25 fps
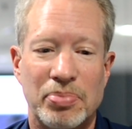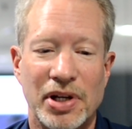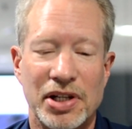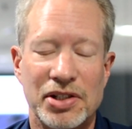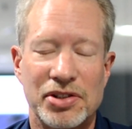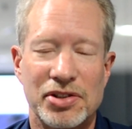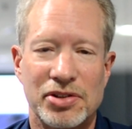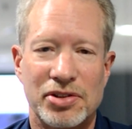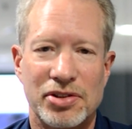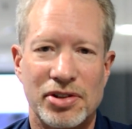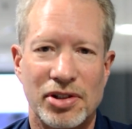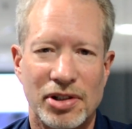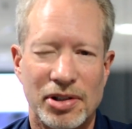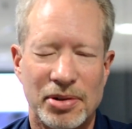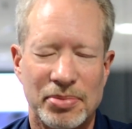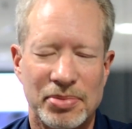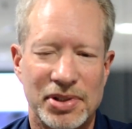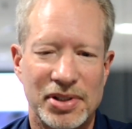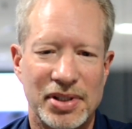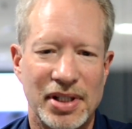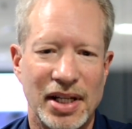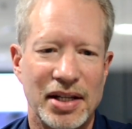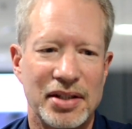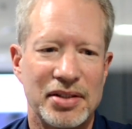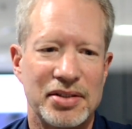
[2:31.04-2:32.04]
present
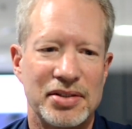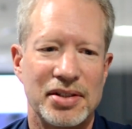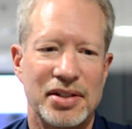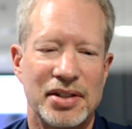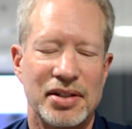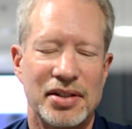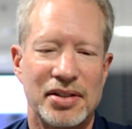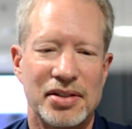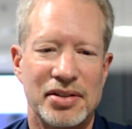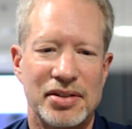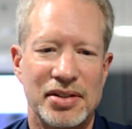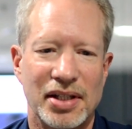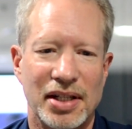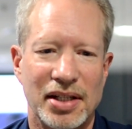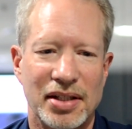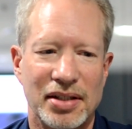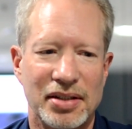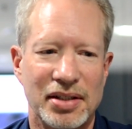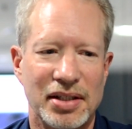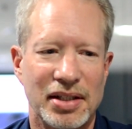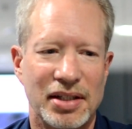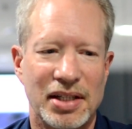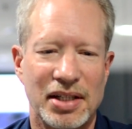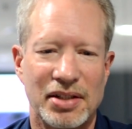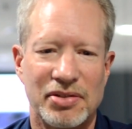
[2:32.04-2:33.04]
circumstances,
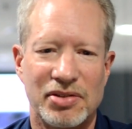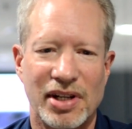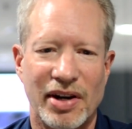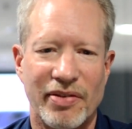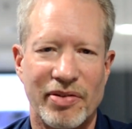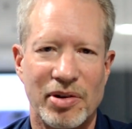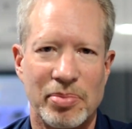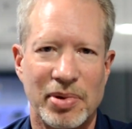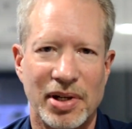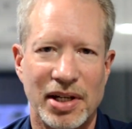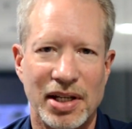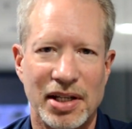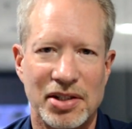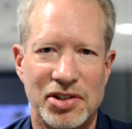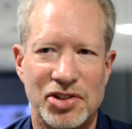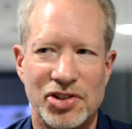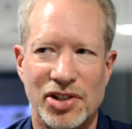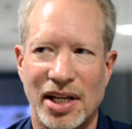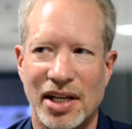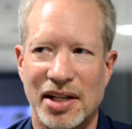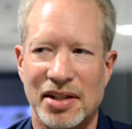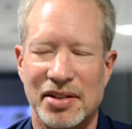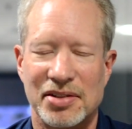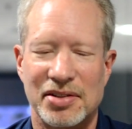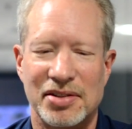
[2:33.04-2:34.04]
and it gives everybody a
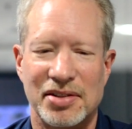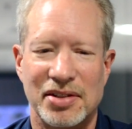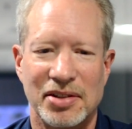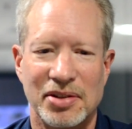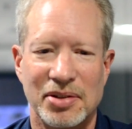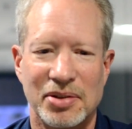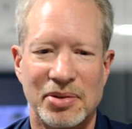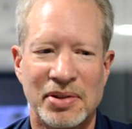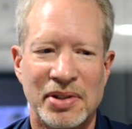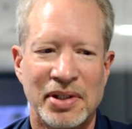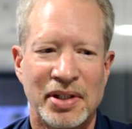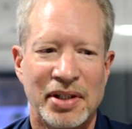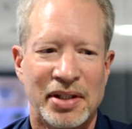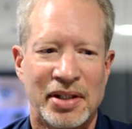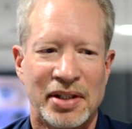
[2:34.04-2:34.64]
chance to